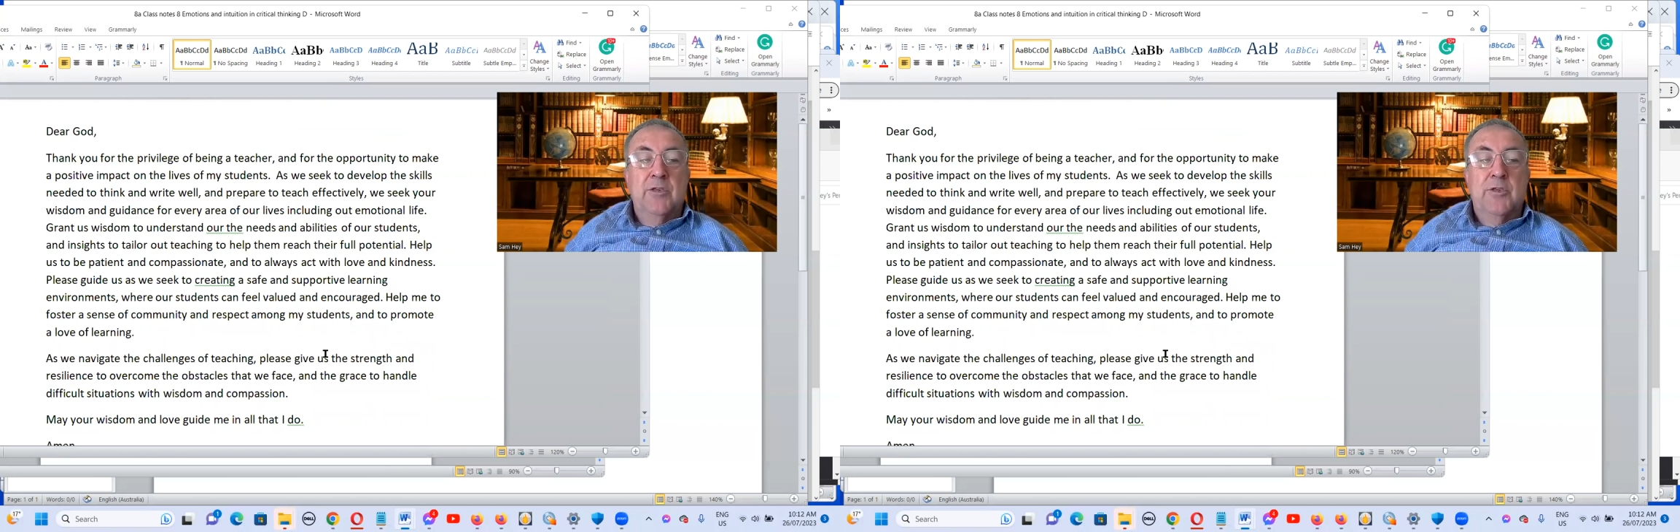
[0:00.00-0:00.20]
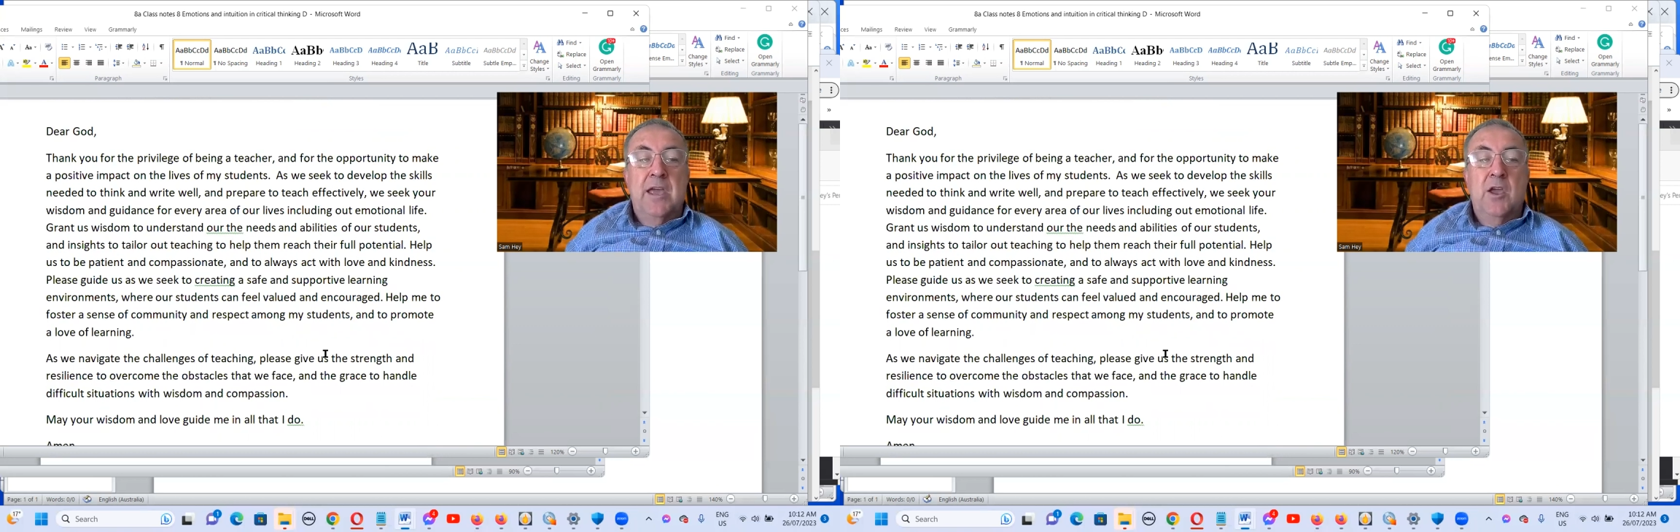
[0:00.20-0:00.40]

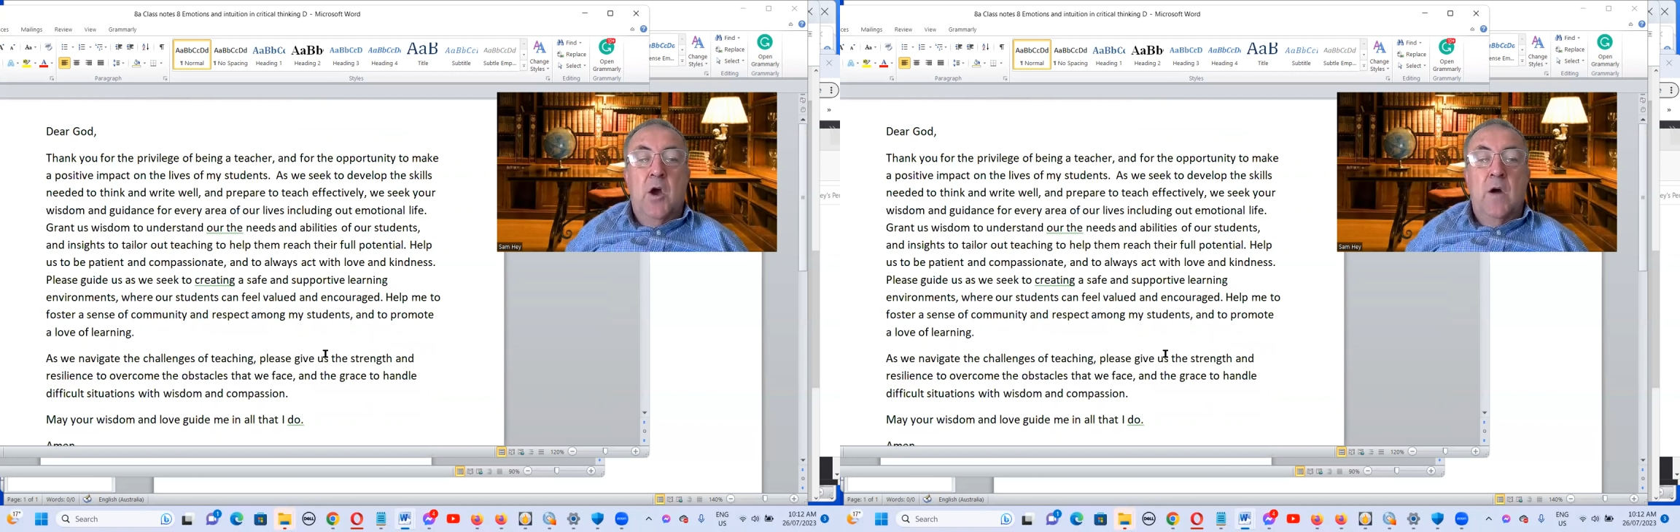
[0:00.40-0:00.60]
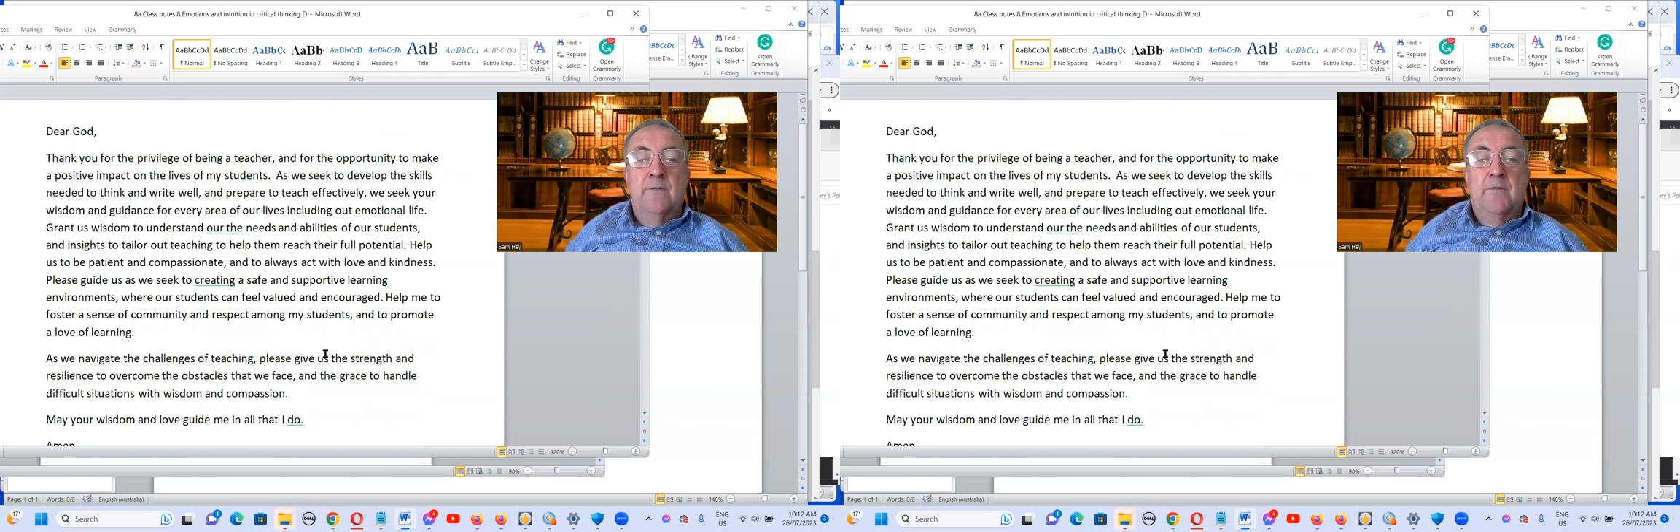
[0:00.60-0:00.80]
thank
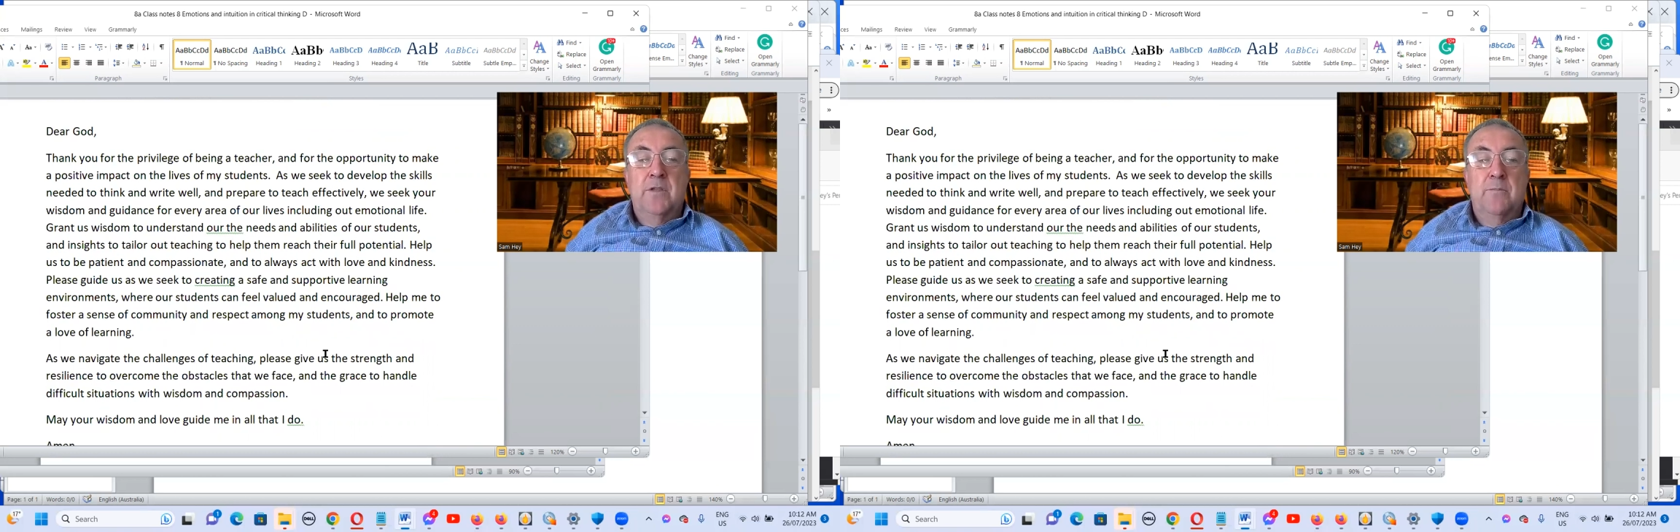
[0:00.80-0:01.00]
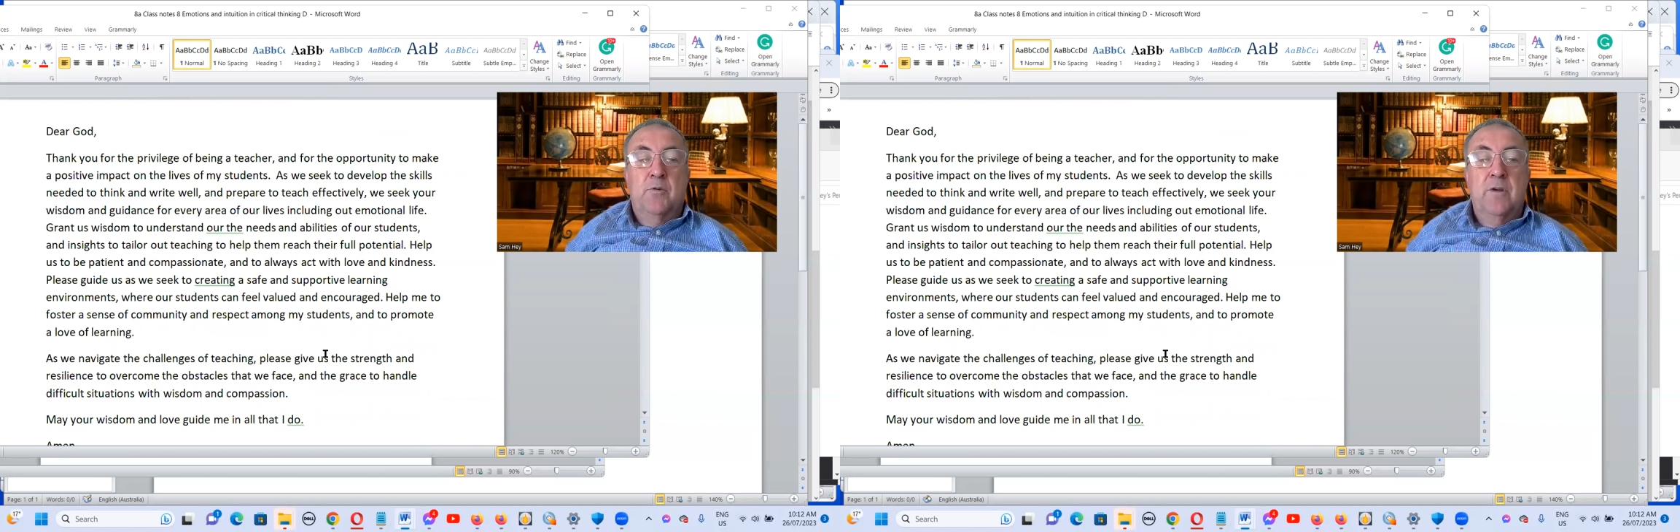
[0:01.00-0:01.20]
God
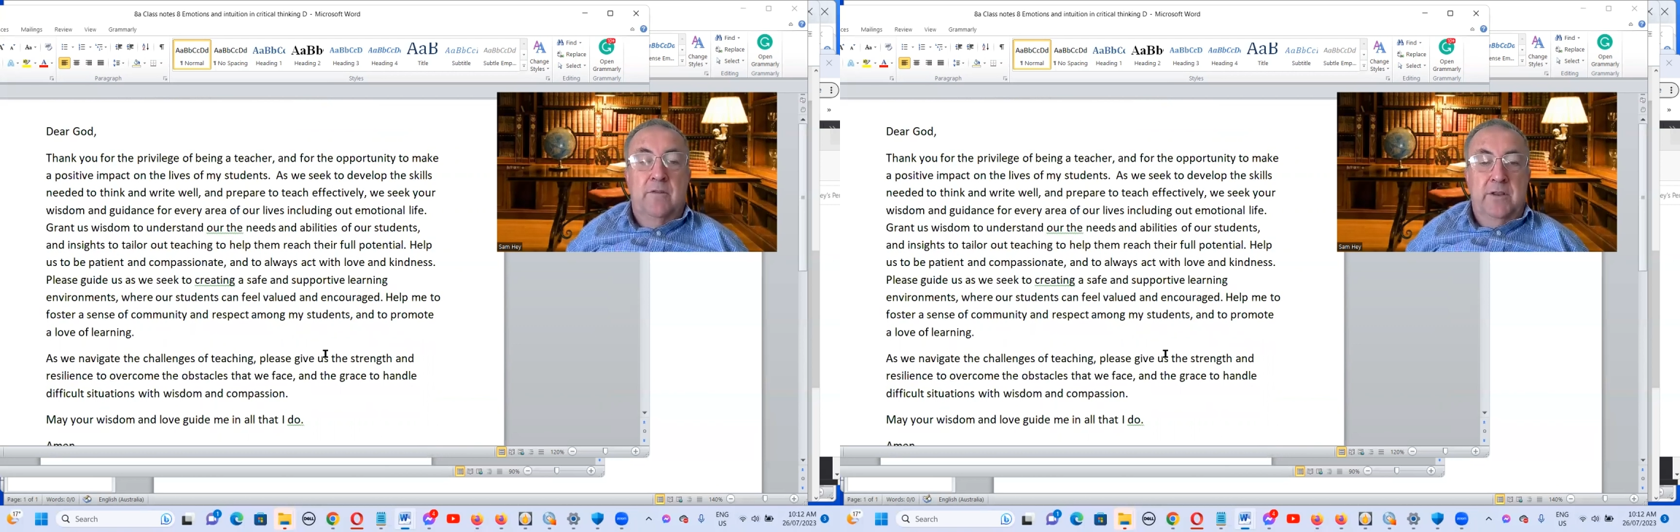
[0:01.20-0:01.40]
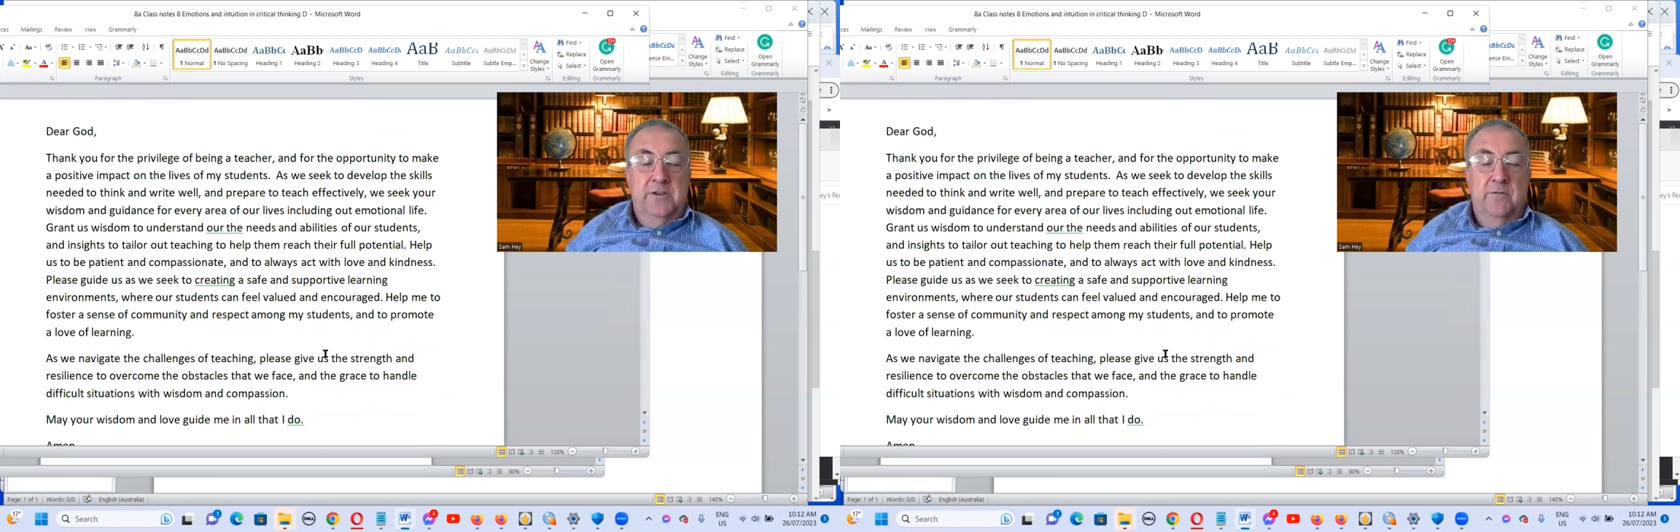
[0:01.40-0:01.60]
for the
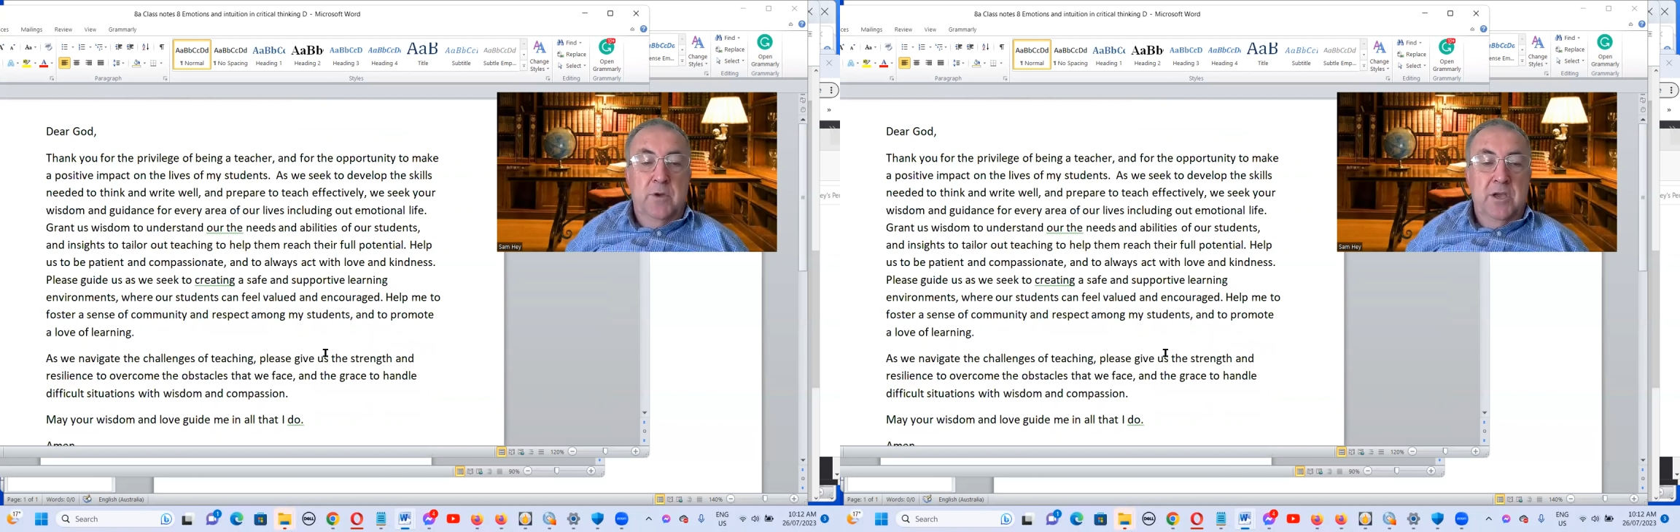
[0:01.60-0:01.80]
privilege of